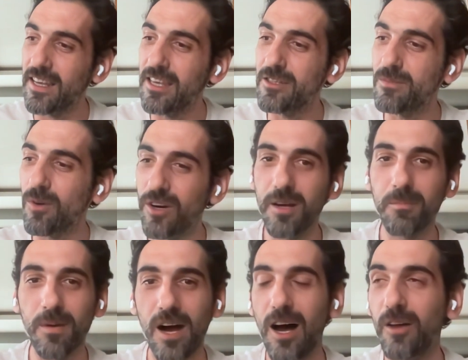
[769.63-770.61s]
it's more
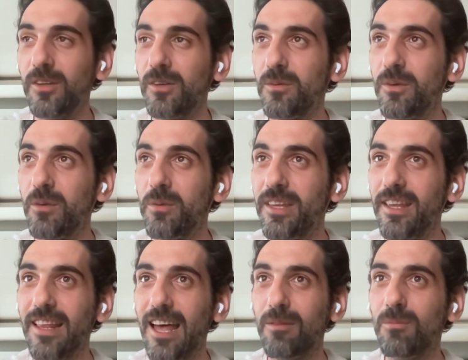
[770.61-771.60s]
about, we
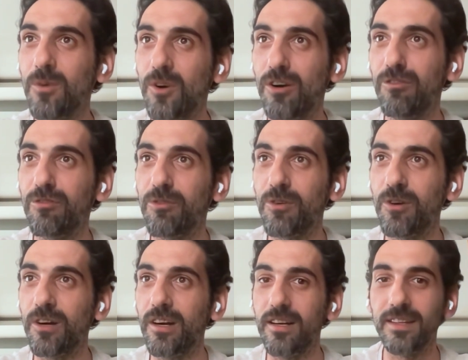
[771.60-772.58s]
did that more
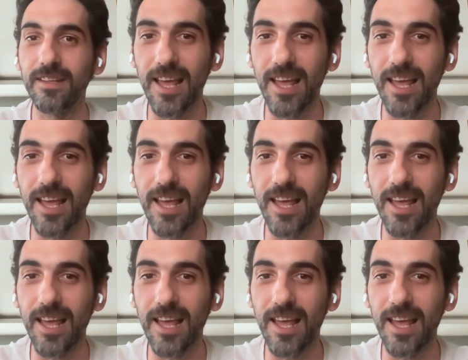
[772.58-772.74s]
for